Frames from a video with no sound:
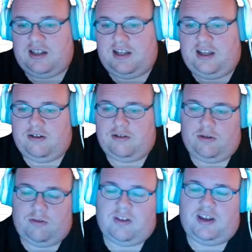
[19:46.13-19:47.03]
it'll
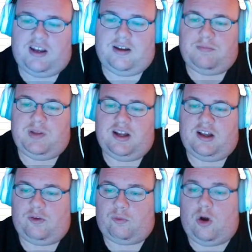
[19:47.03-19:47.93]
usually end up being on
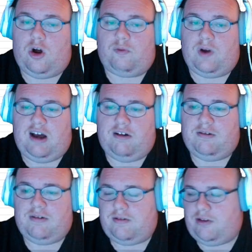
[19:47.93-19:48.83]
the wrong round.
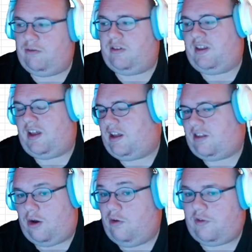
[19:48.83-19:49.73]
Usually like it's
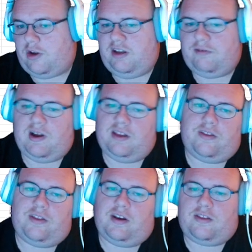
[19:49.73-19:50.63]
overheat rather
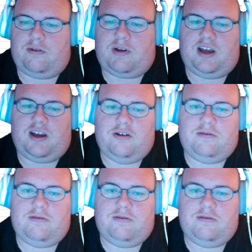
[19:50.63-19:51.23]
than it's OKO.